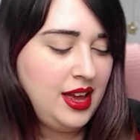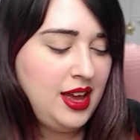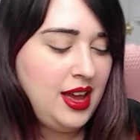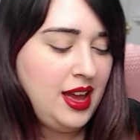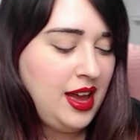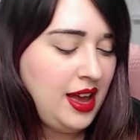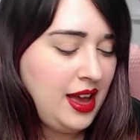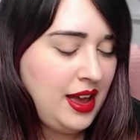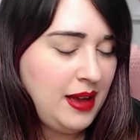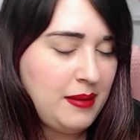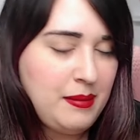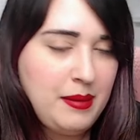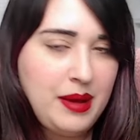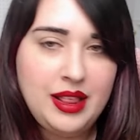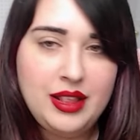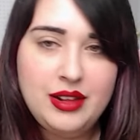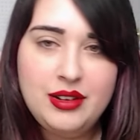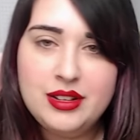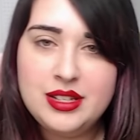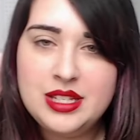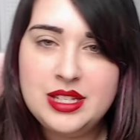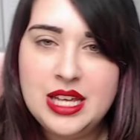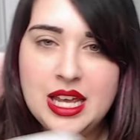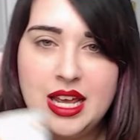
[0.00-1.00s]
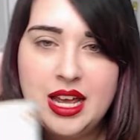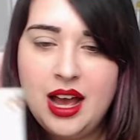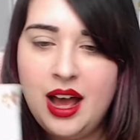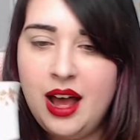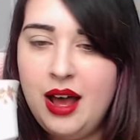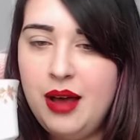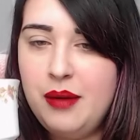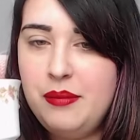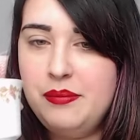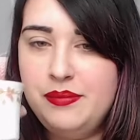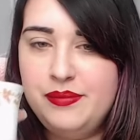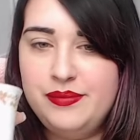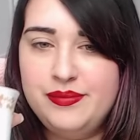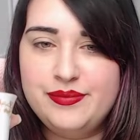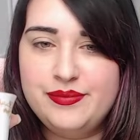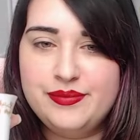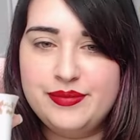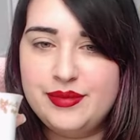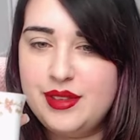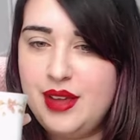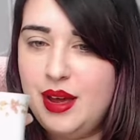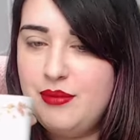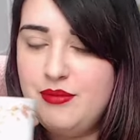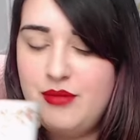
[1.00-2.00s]
And my little teacup.
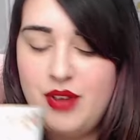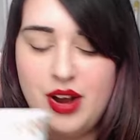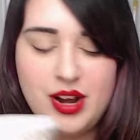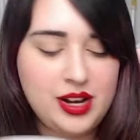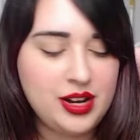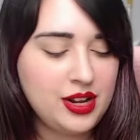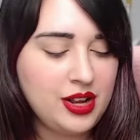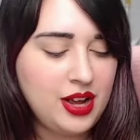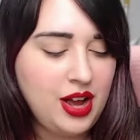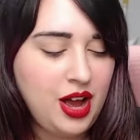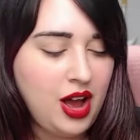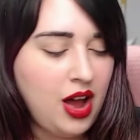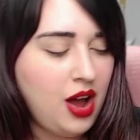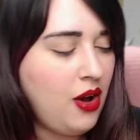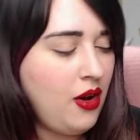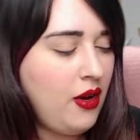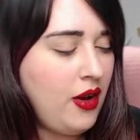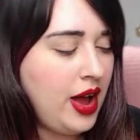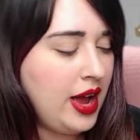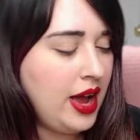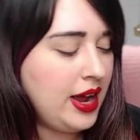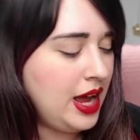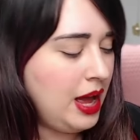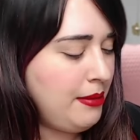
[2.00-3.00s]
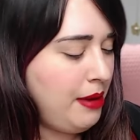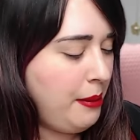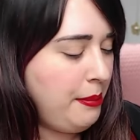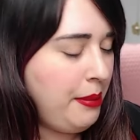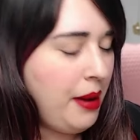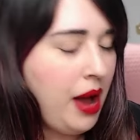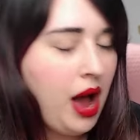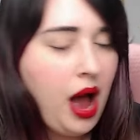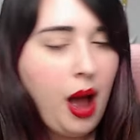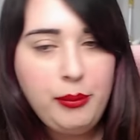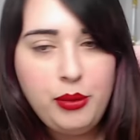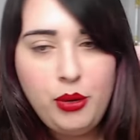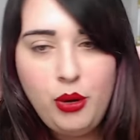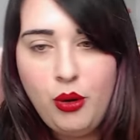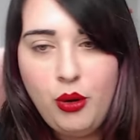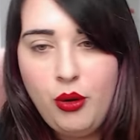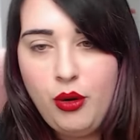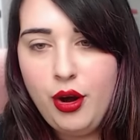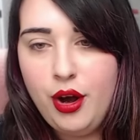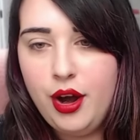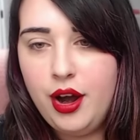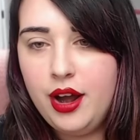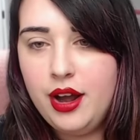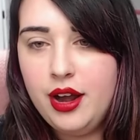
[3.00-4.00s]
I'm ready to go. I got my
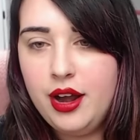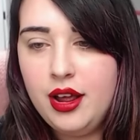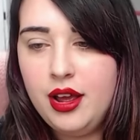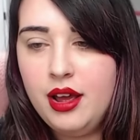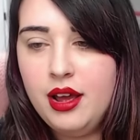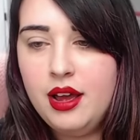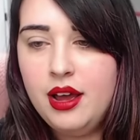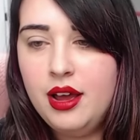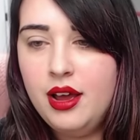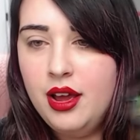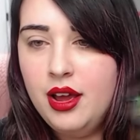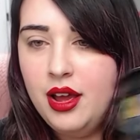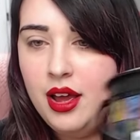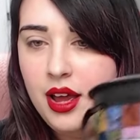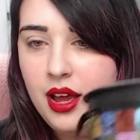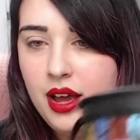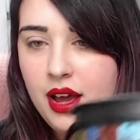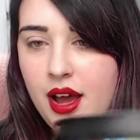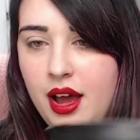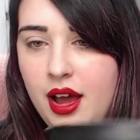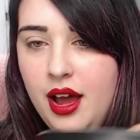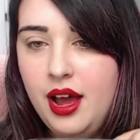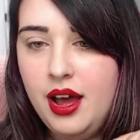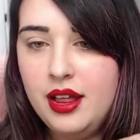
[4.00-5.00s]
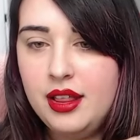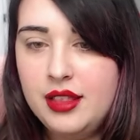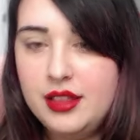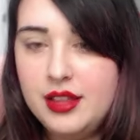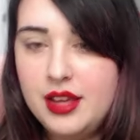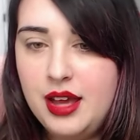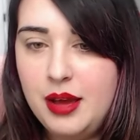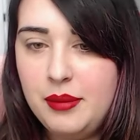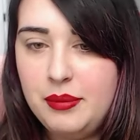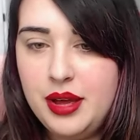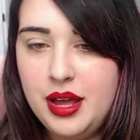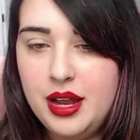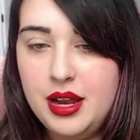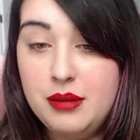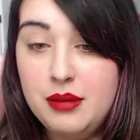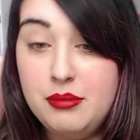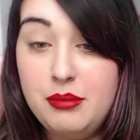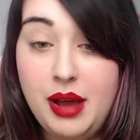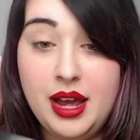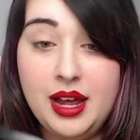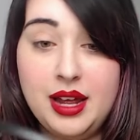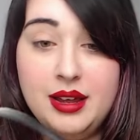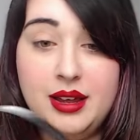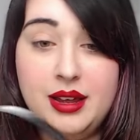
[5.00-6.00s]
popcorn. Yep, and
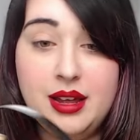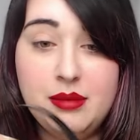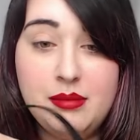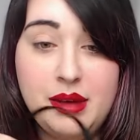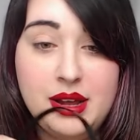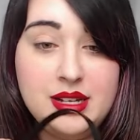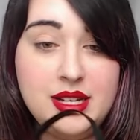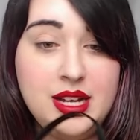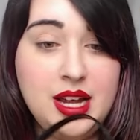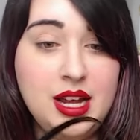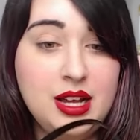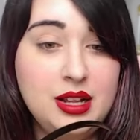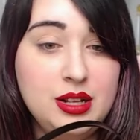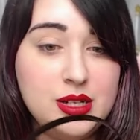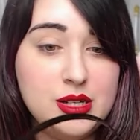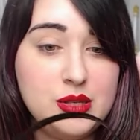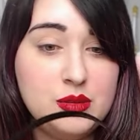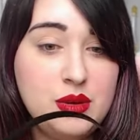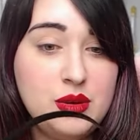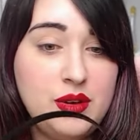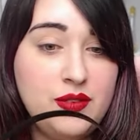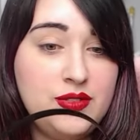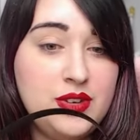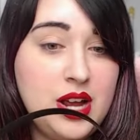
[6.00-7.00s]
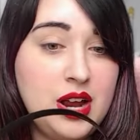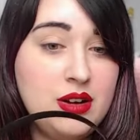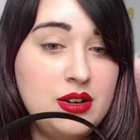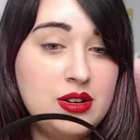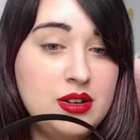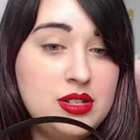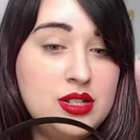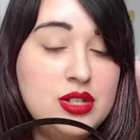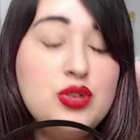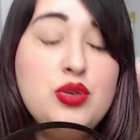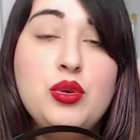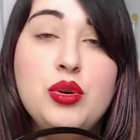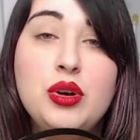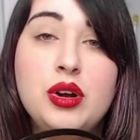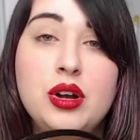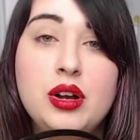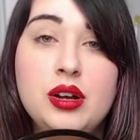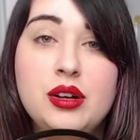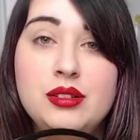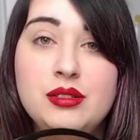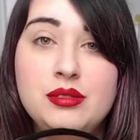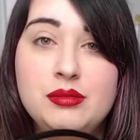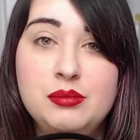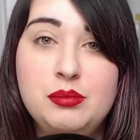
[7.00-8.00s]
in my Taylor Swift Eras Tour
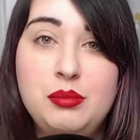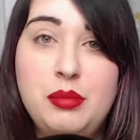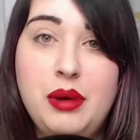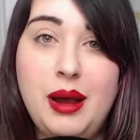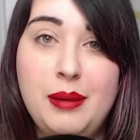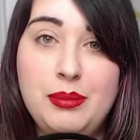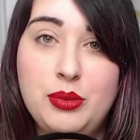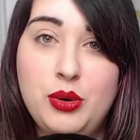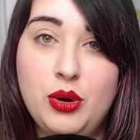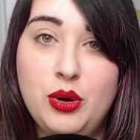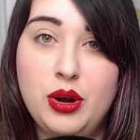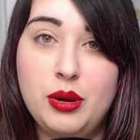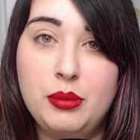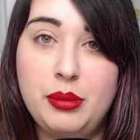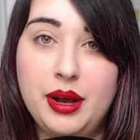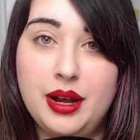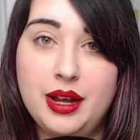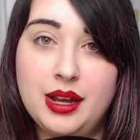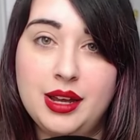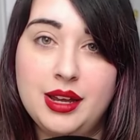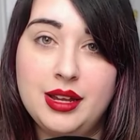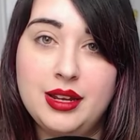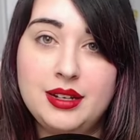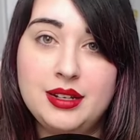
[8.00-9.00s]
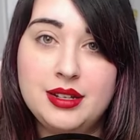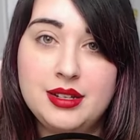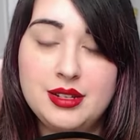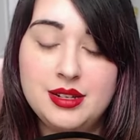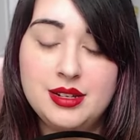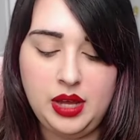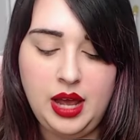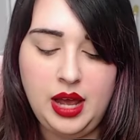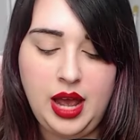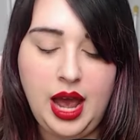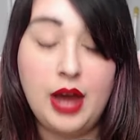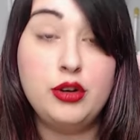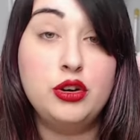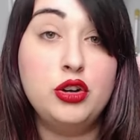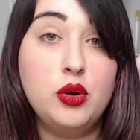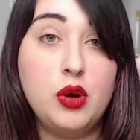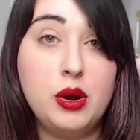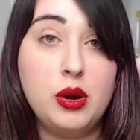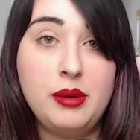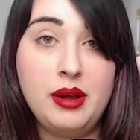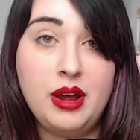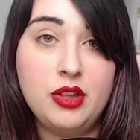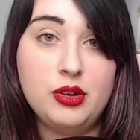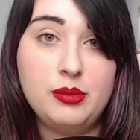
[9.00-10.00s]
popcorn bucket. I don't know where
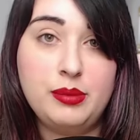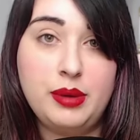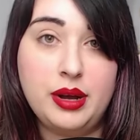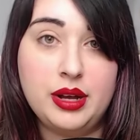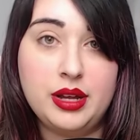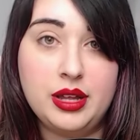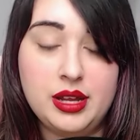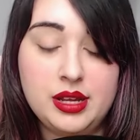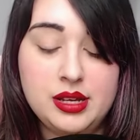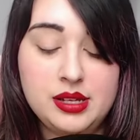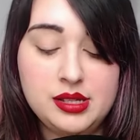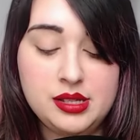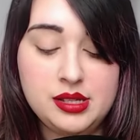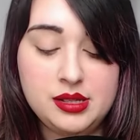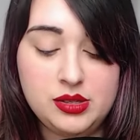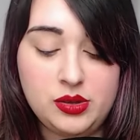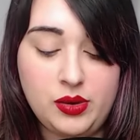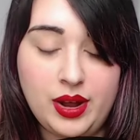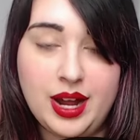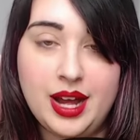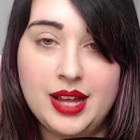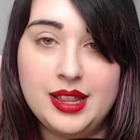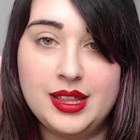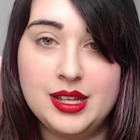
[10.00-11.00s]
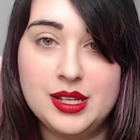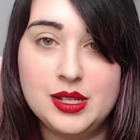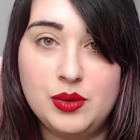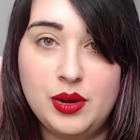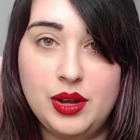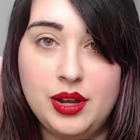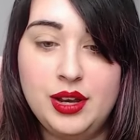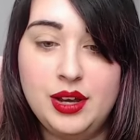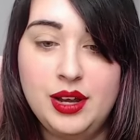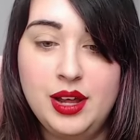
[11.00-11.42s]
my other bucket is, so I got this one.